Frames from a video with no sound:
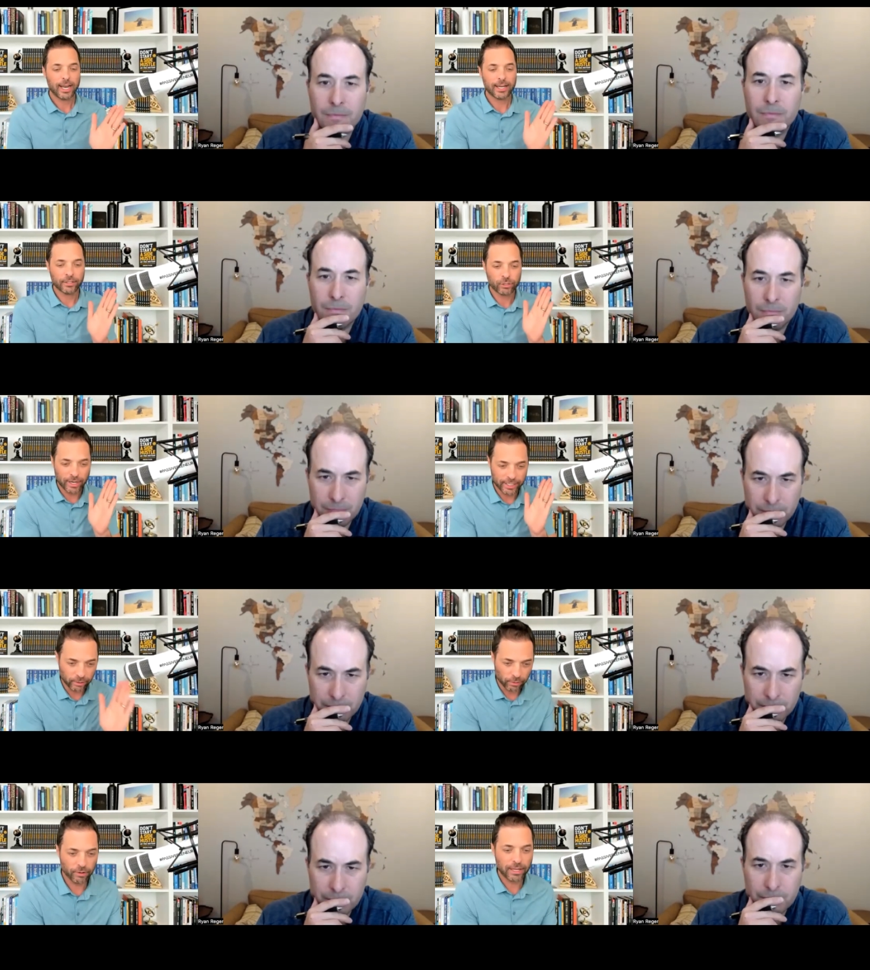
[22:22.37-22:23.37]
Speaker 1: and they're trying to
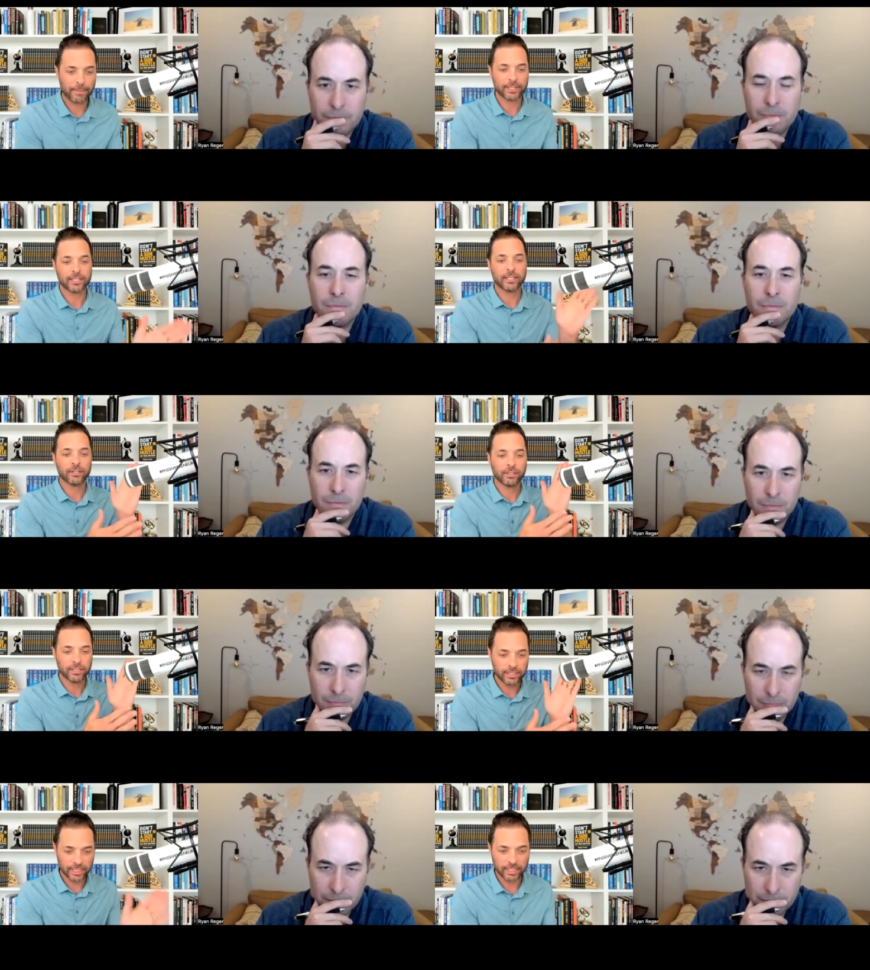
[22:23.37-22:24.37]
grow that business and they're the
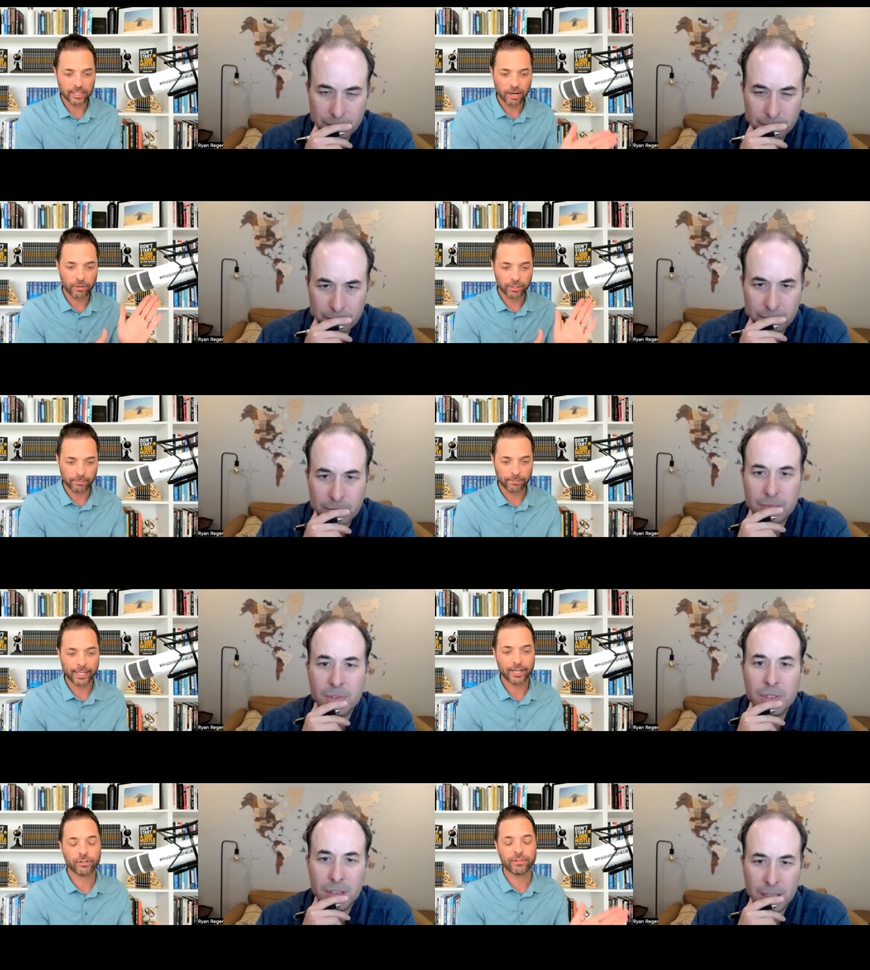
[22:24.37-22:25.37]
CEO or the
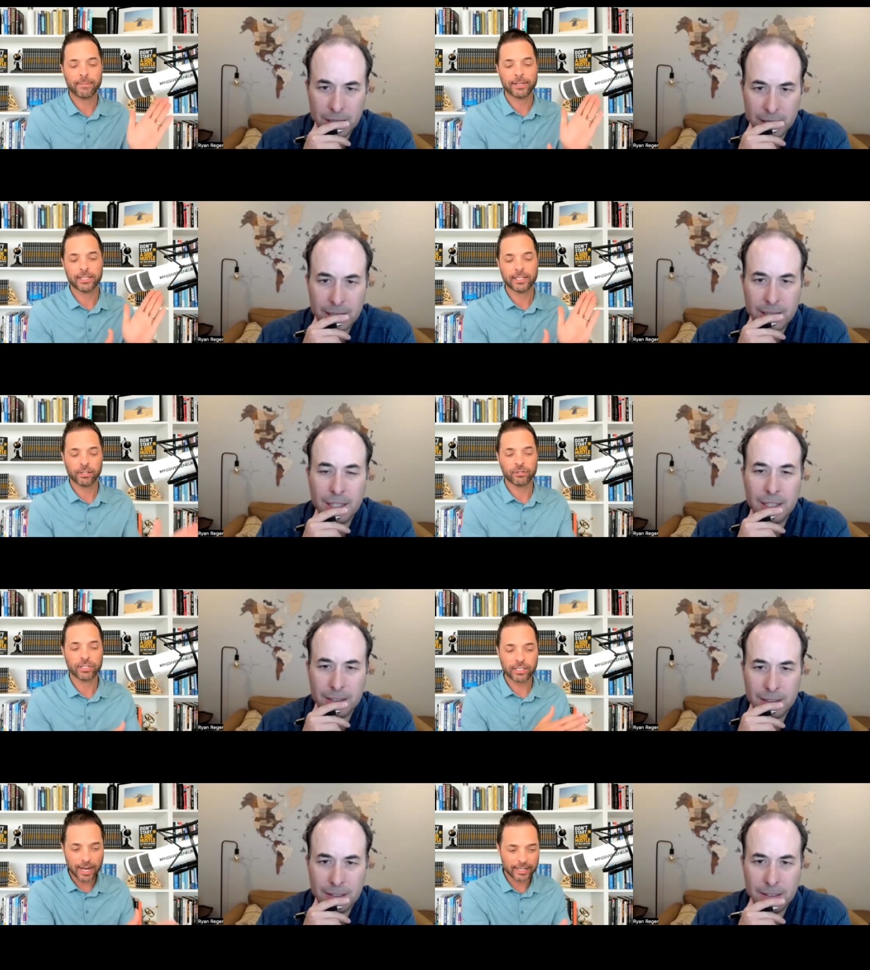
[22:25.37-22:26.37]
manager of that business and they're
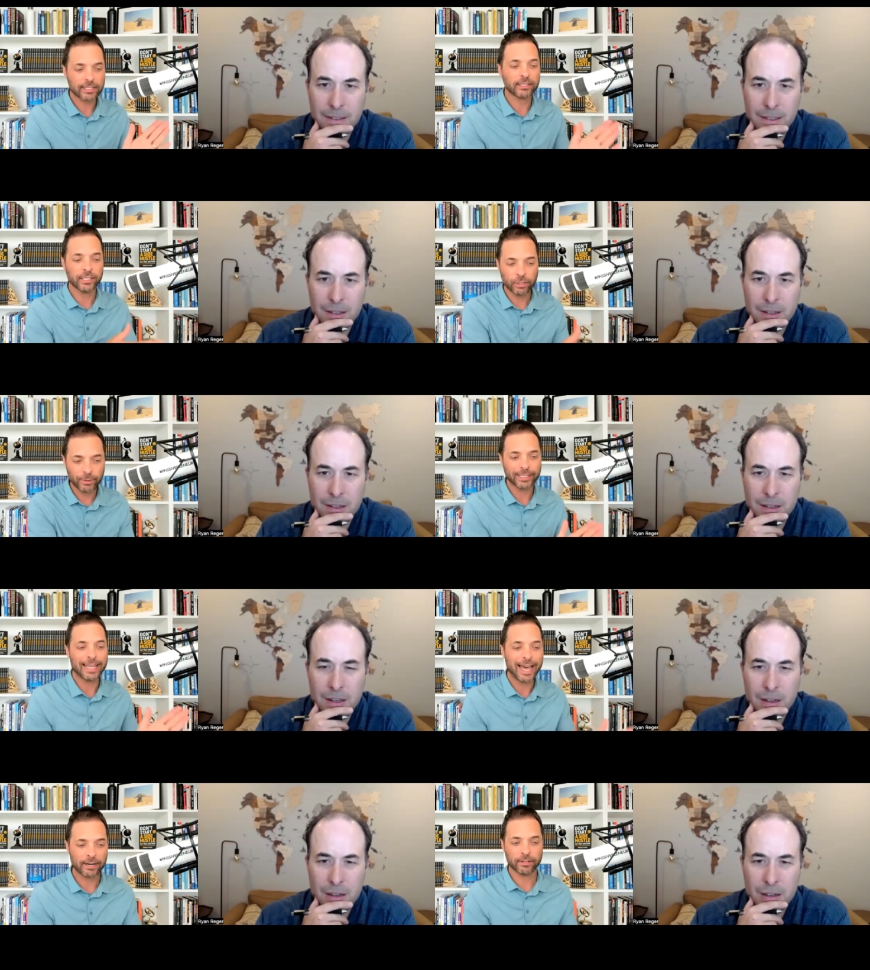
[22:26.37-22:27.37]
just constantly doing
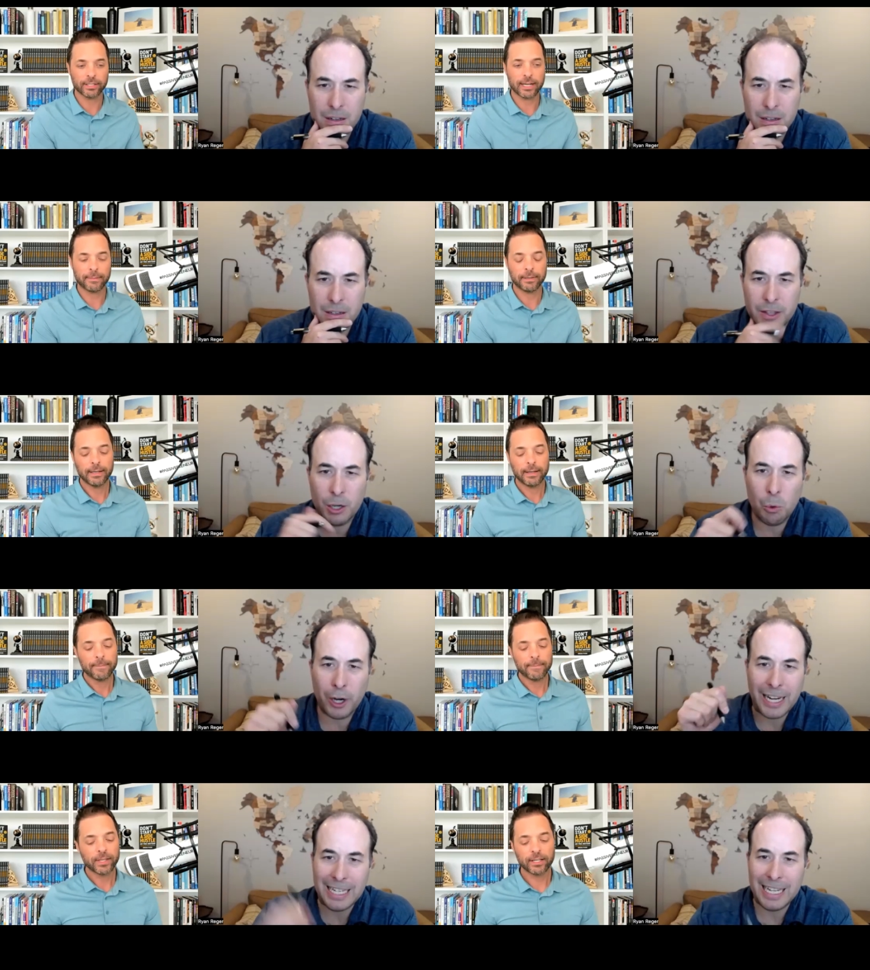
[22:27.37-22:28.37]
that all the time.
Speaker 2: They're
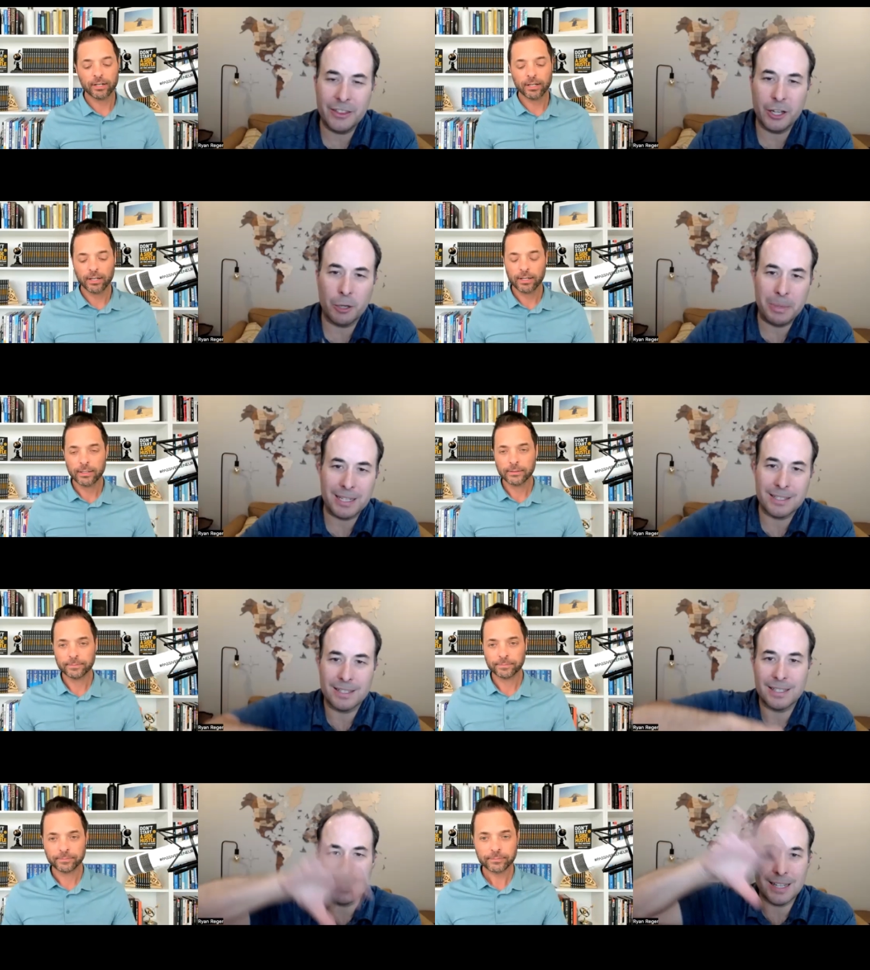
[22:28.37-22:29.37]
working in their
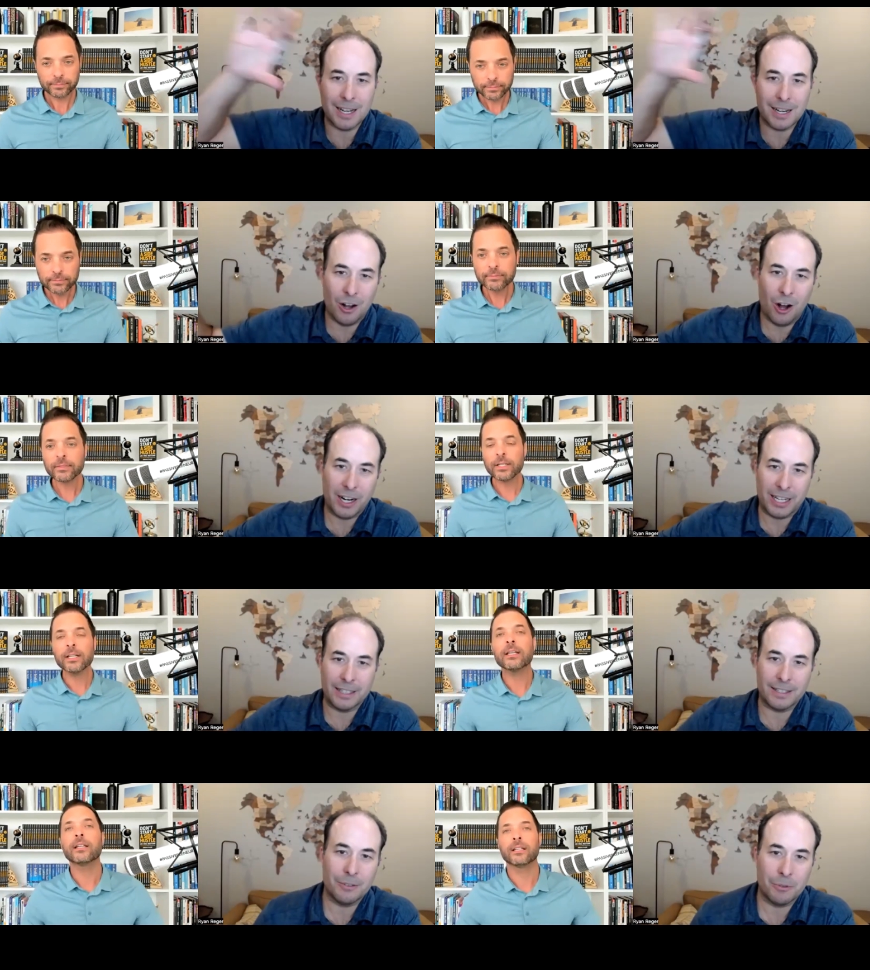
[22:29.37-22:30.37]
business and not on
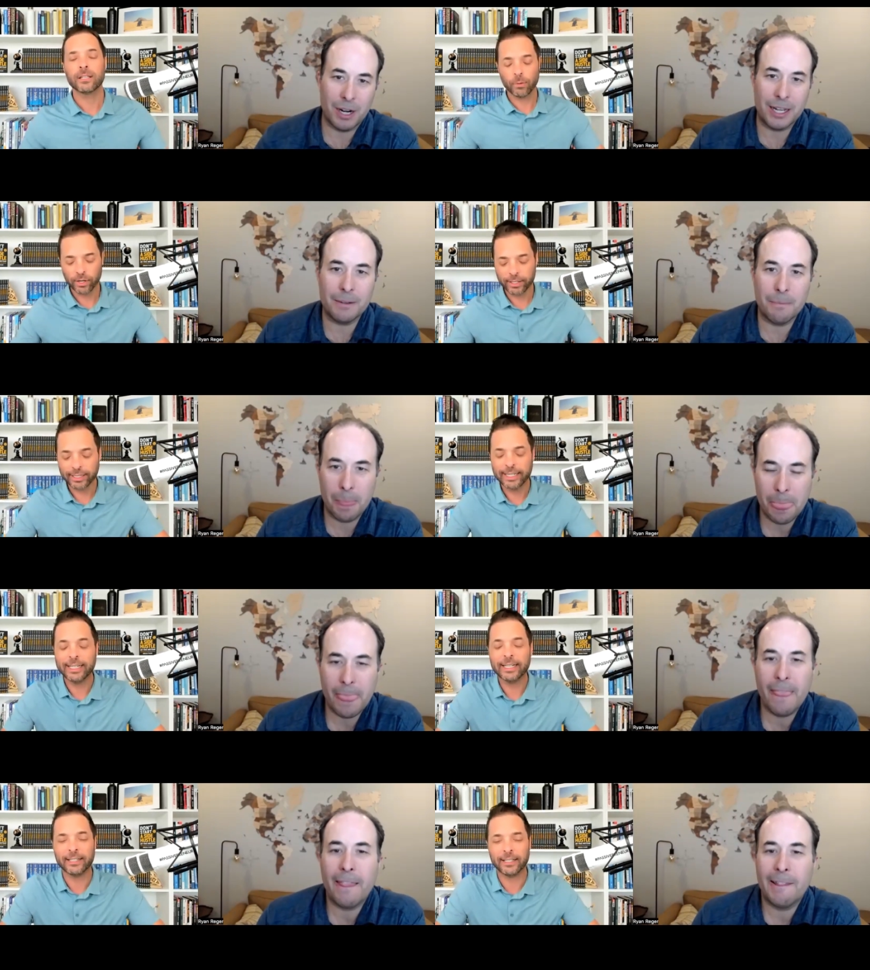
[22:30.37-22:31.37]
it, right? Working
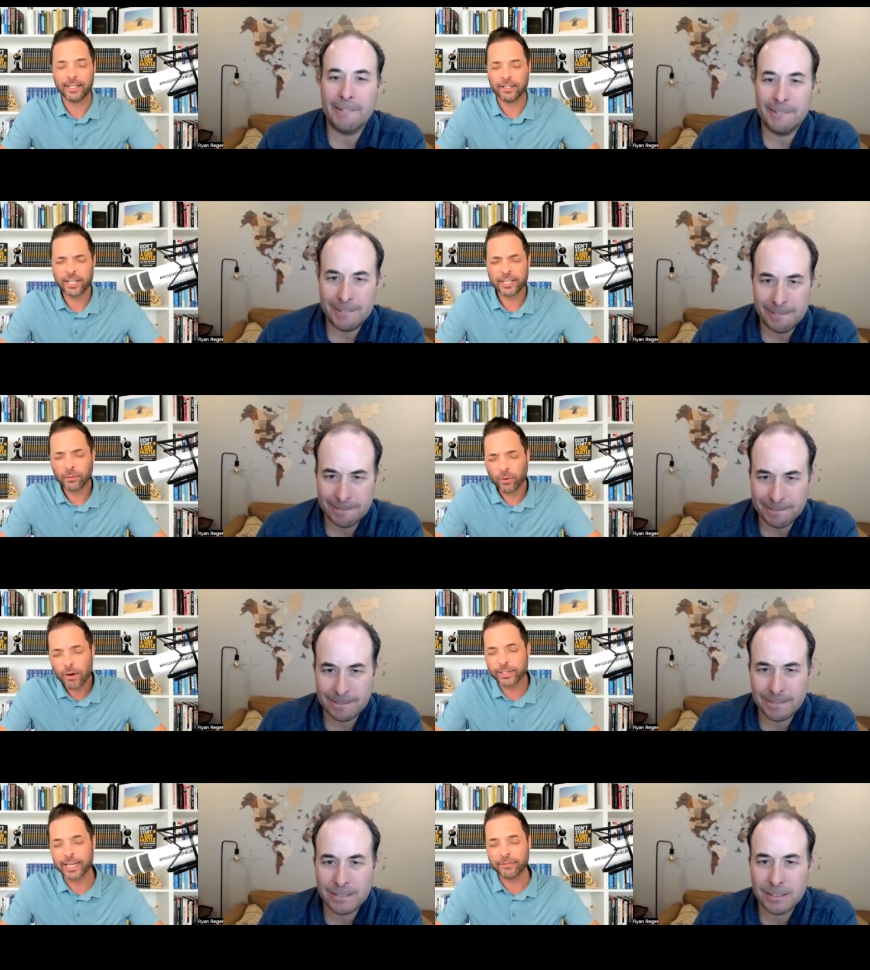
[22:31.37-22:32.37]
Speaker 1: in it. And there's nothing
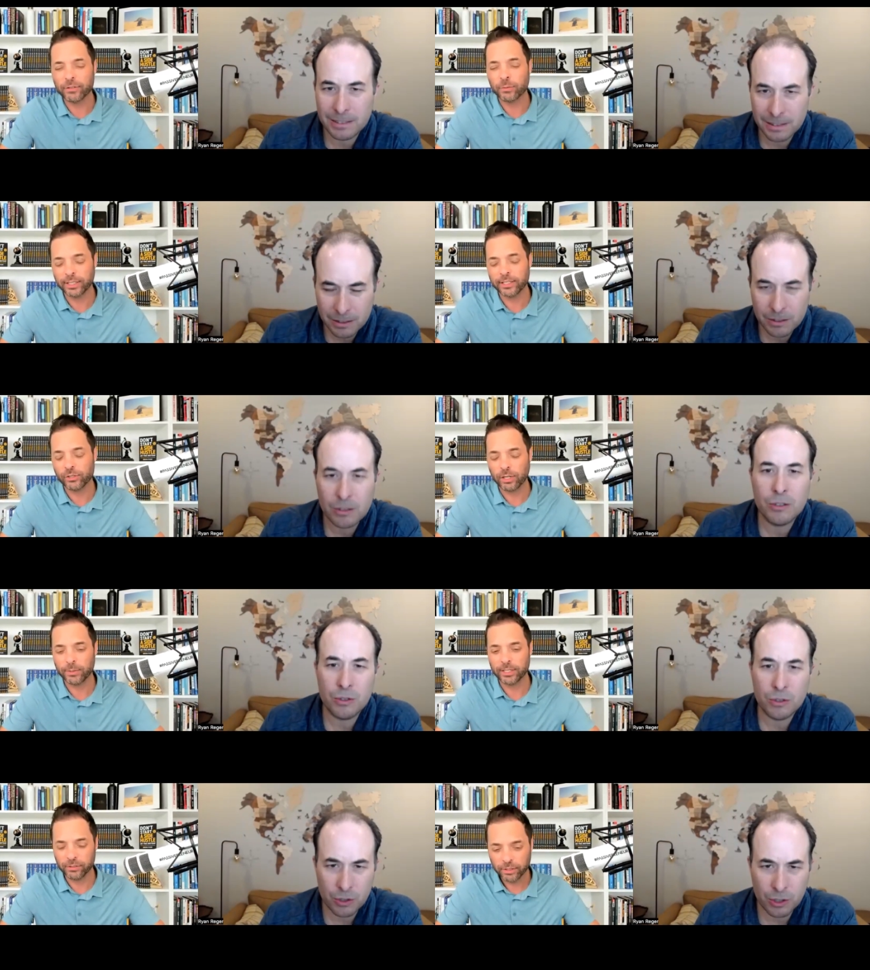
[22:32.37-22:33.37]
wrong with that if you really enjoy
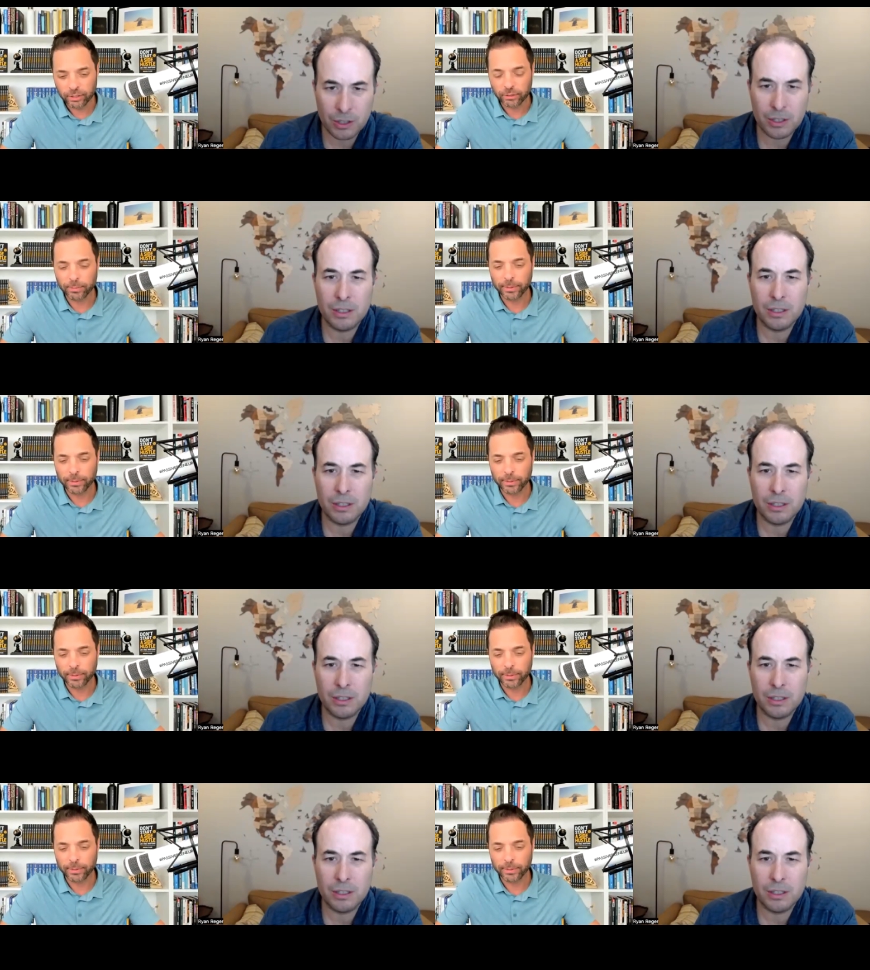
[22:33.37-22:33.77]
what you do, yeah.